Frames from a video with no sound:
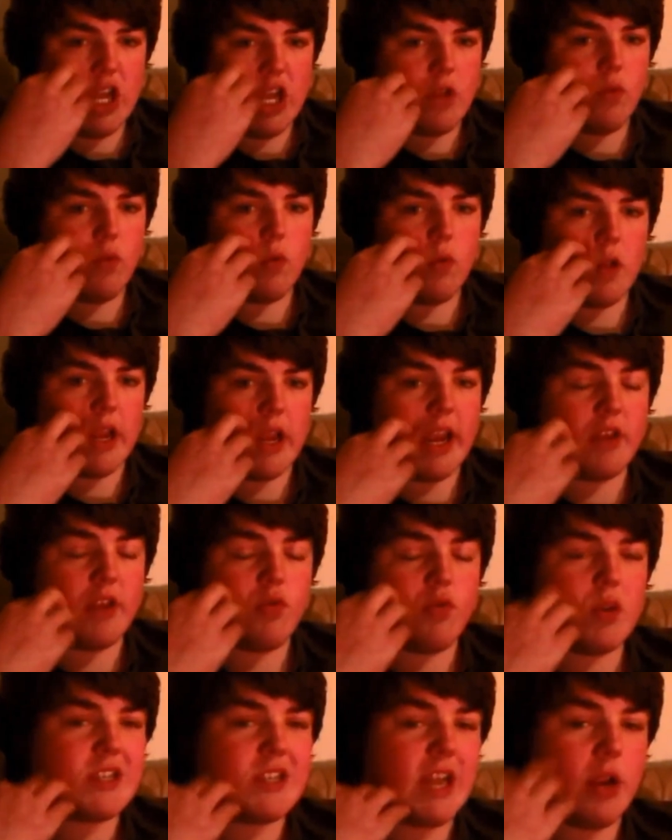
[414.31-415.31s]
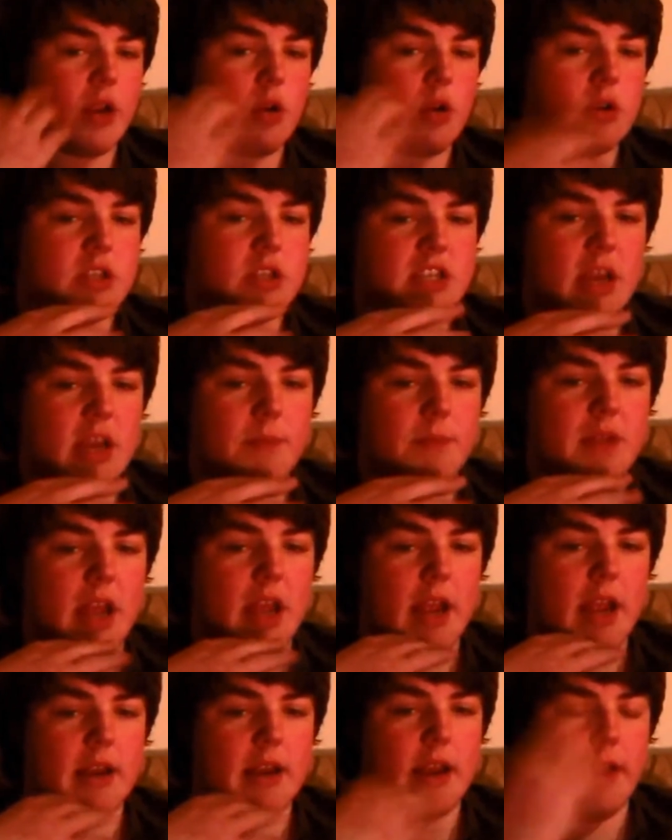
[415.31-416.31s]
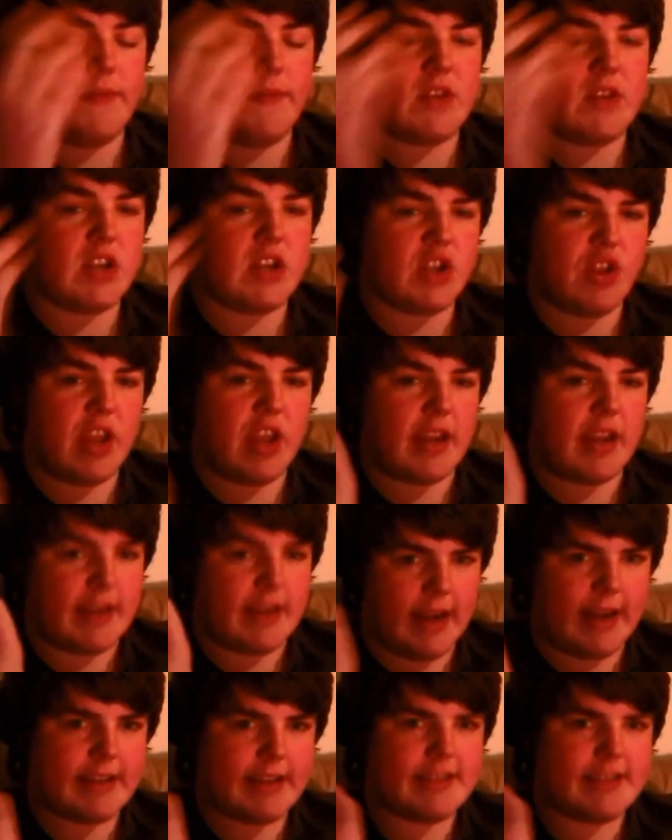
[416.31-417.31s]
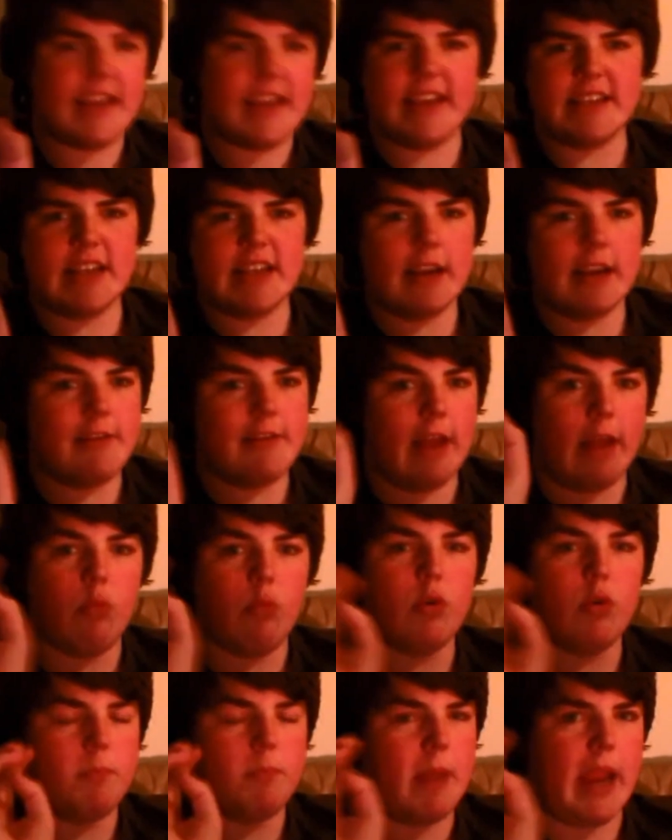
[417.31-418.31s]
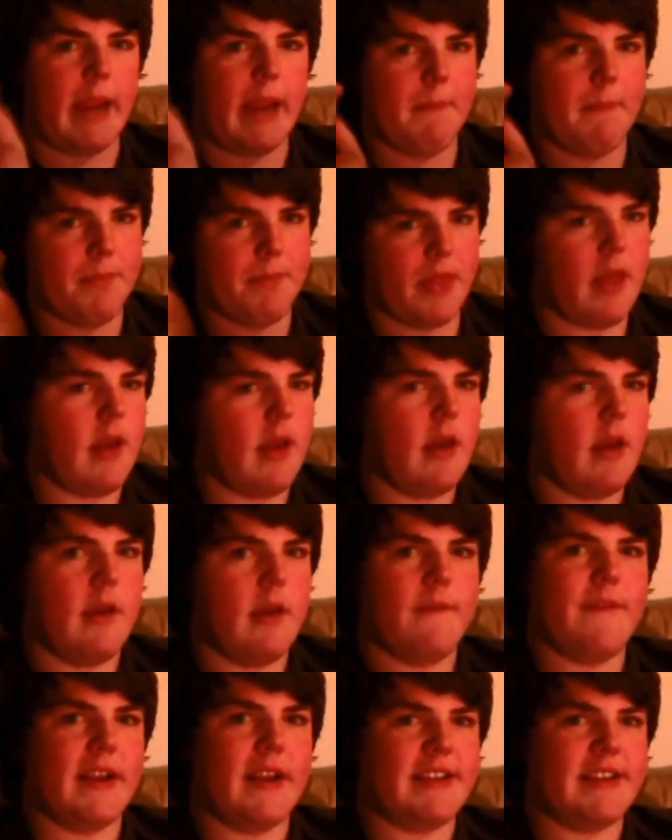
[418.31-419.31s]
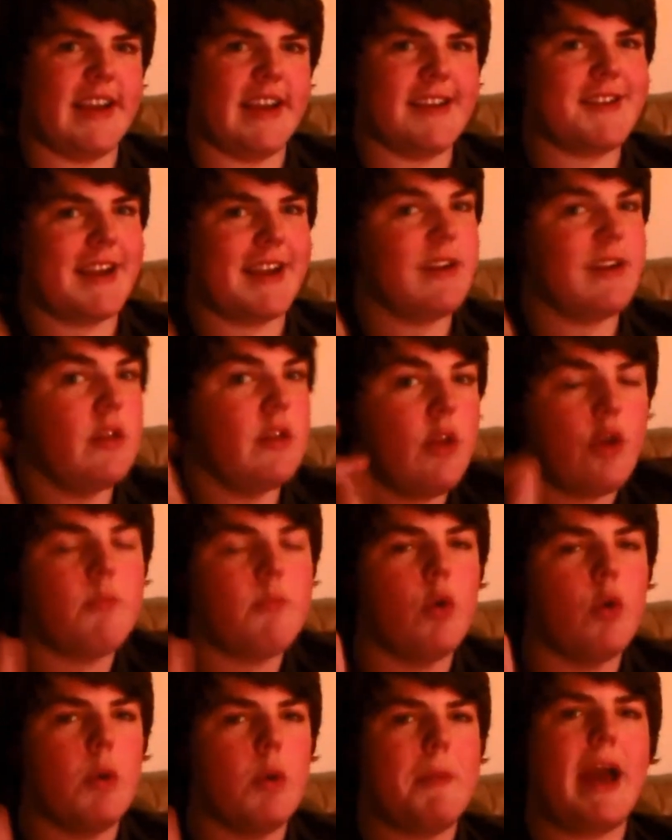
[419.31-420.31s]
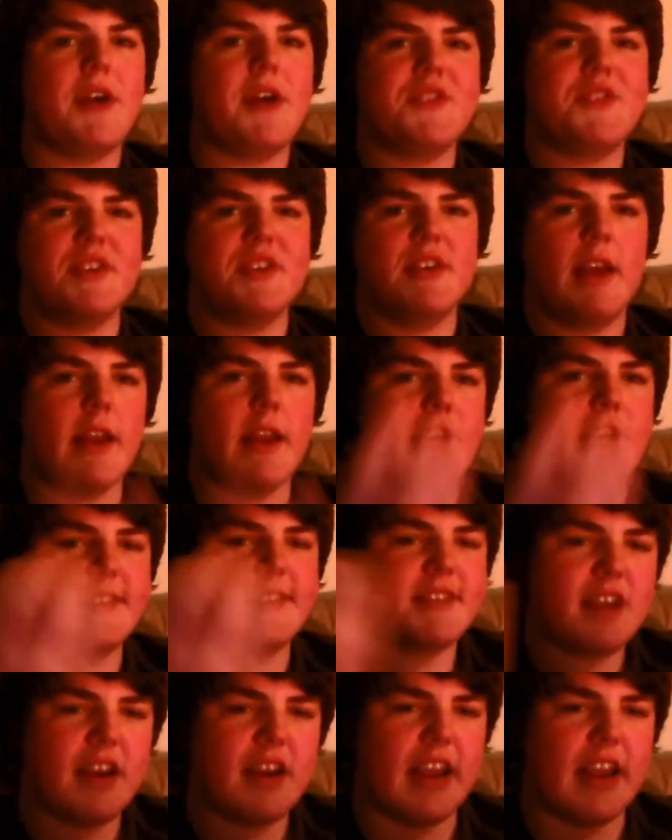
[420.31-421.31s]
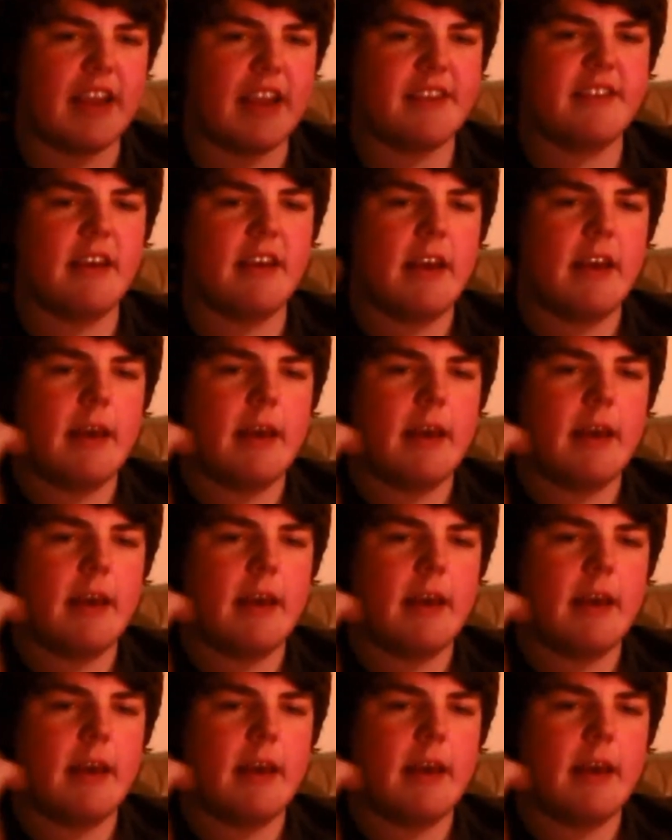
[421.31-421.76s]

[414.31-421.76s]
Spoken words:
generally interesting concept, and if such a thing did exist, it would be fantastic to learn more about it and to study it.